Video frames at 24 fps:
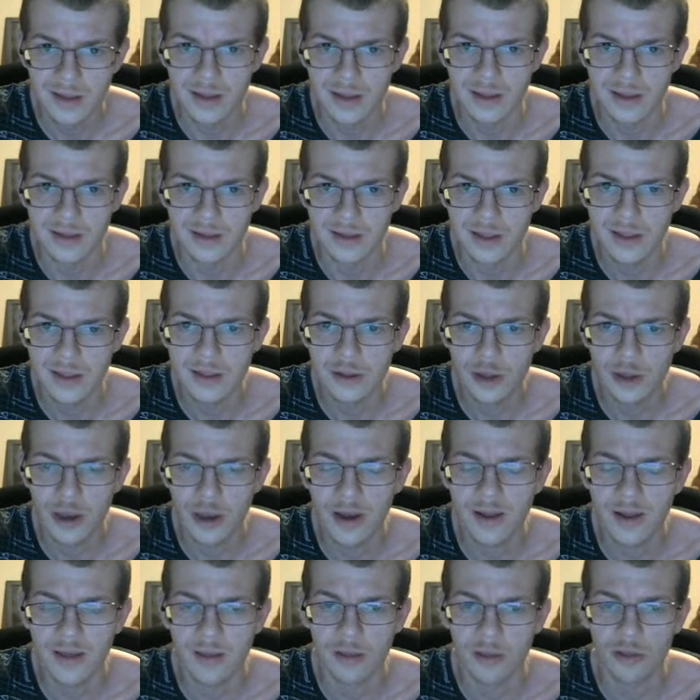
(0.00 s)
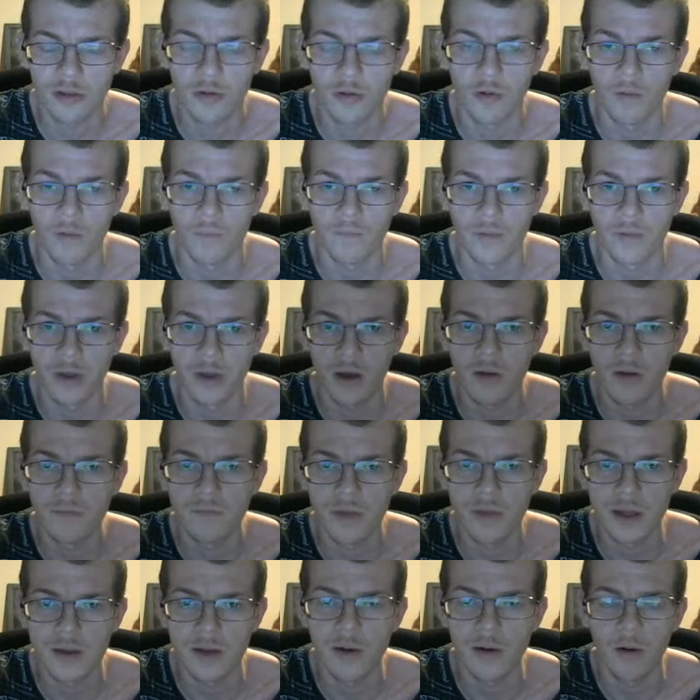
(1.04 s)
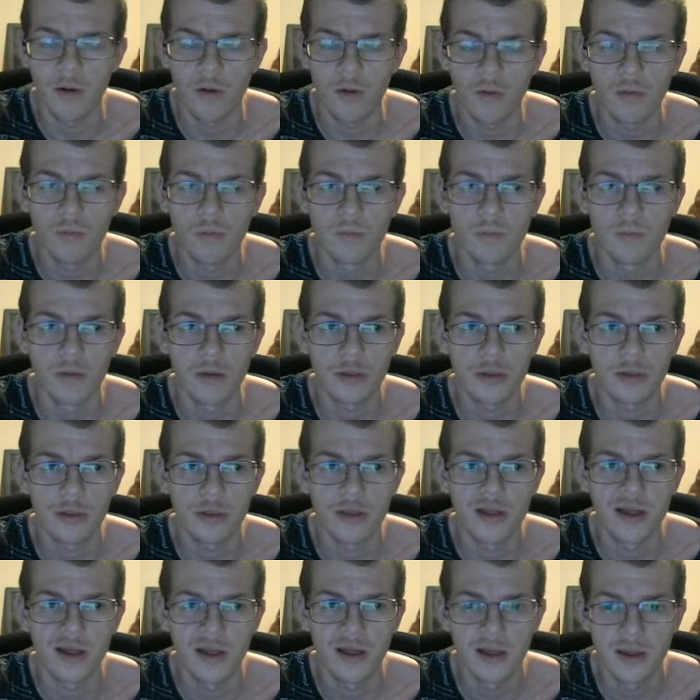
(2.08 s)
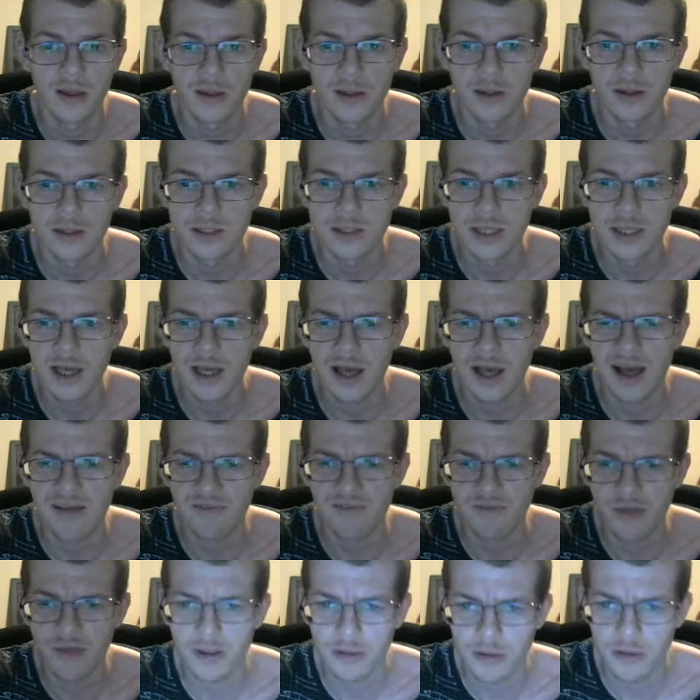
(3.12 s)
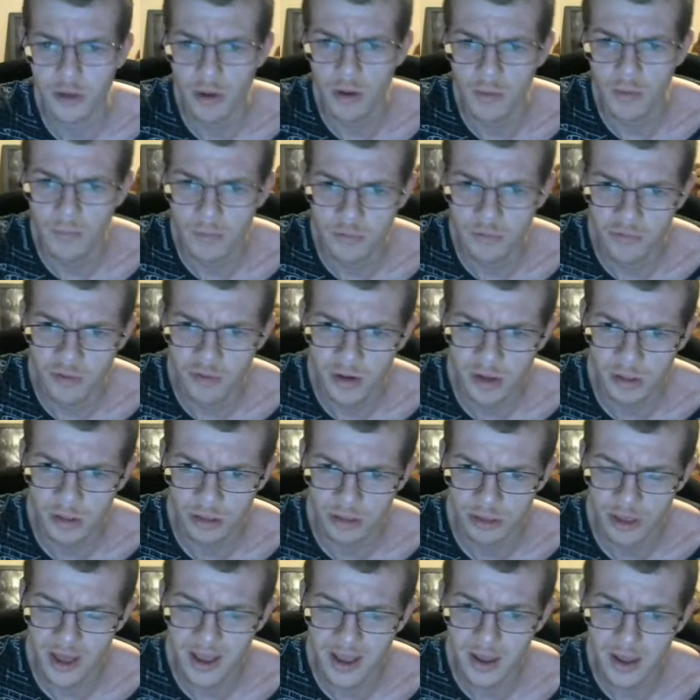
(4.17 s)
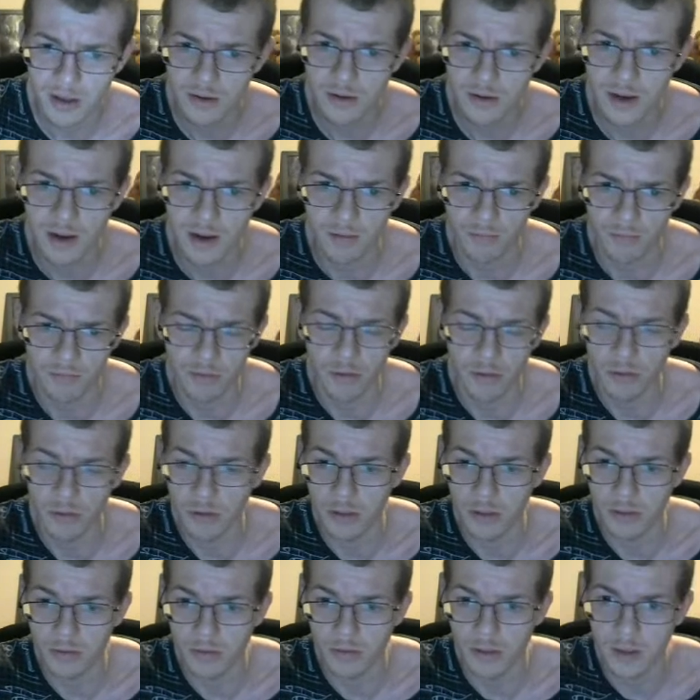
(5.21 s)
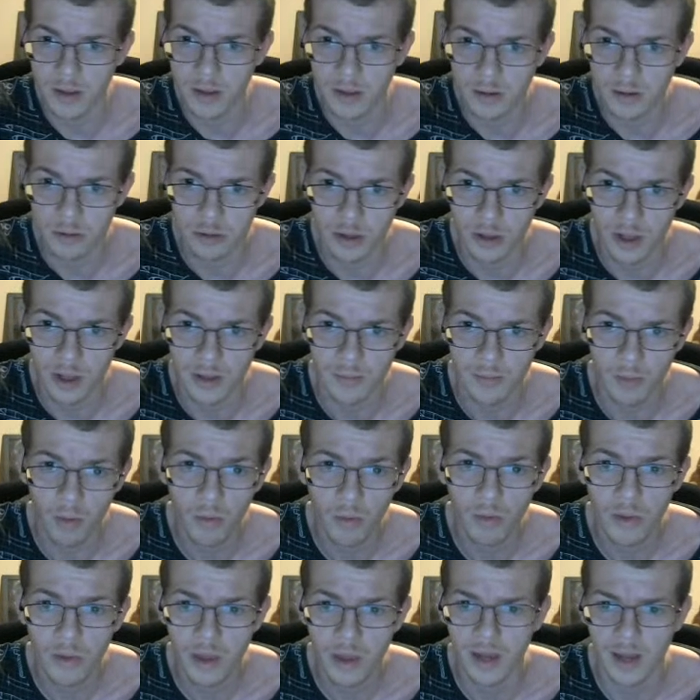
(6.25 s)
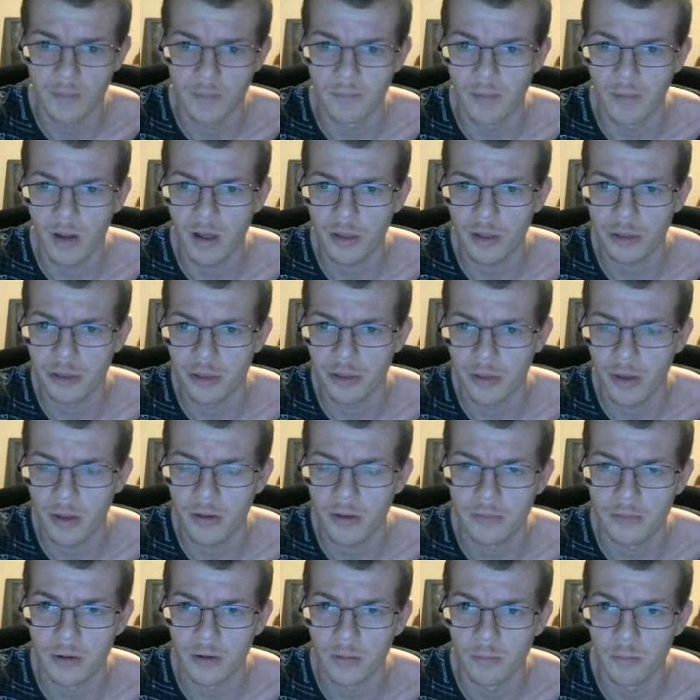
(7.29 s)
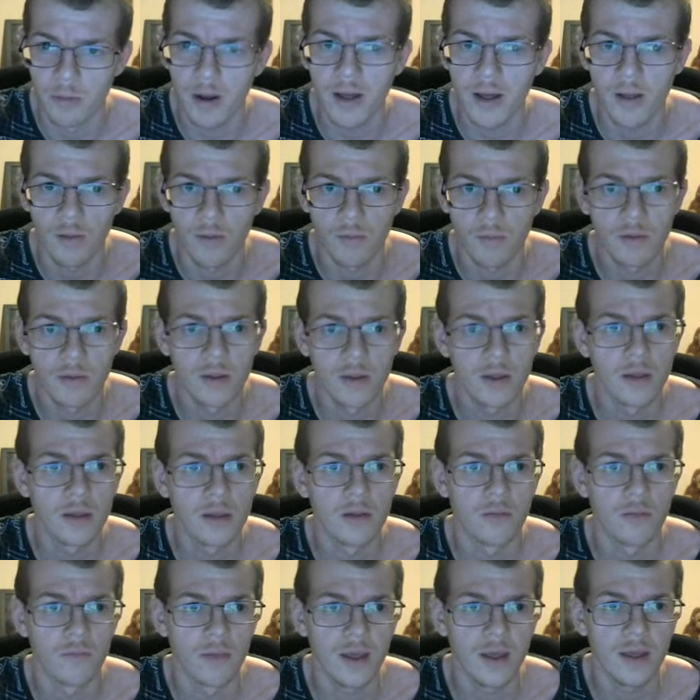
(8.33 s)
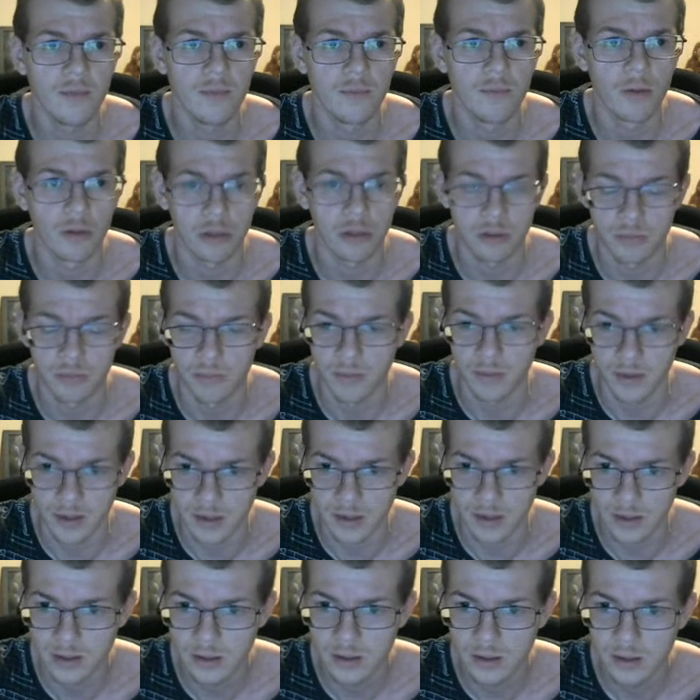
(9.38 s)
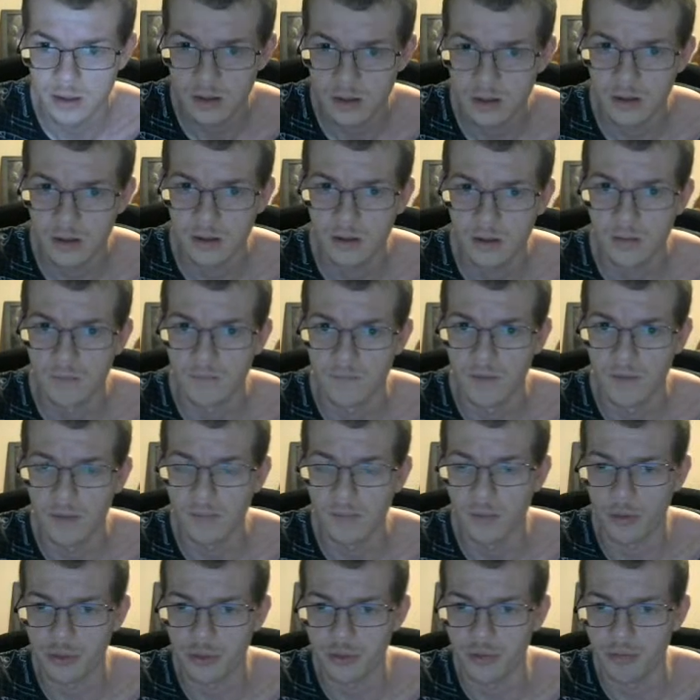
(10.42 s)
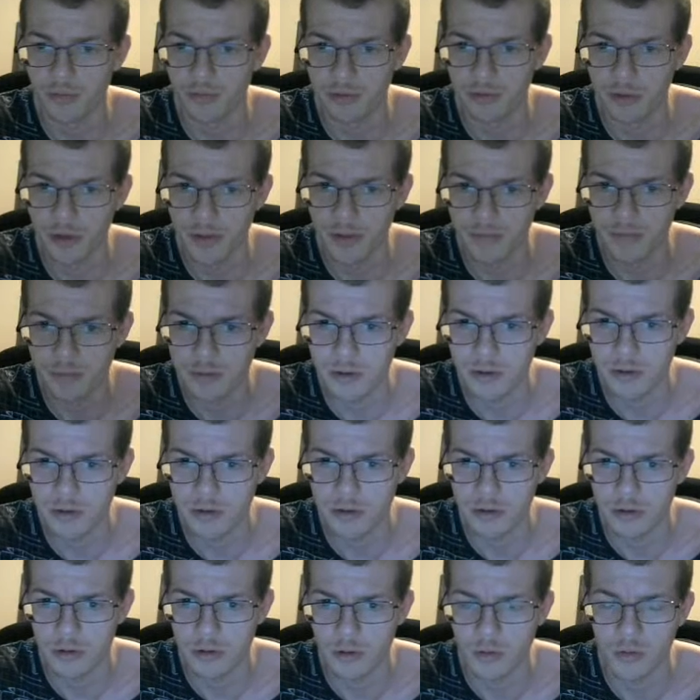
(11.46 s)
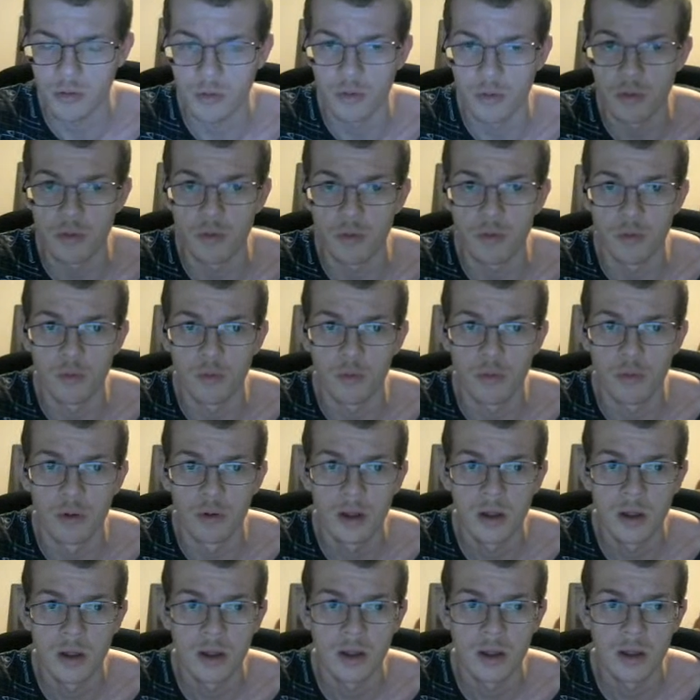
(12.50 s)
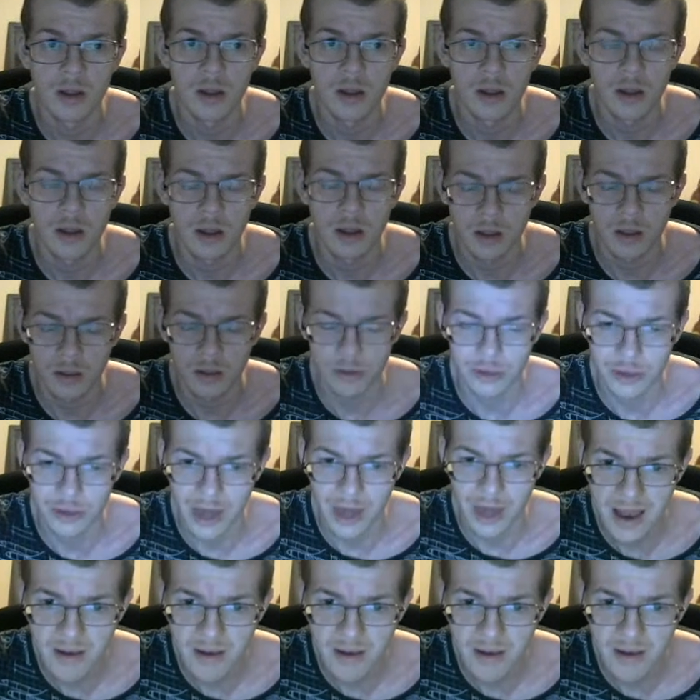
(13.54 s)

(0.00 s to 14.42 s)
He did. Yeah, he scored the only goal. But Atletico Madrid is second now on the La Liga table, and Barcelona, well, they must have slipped to 10th.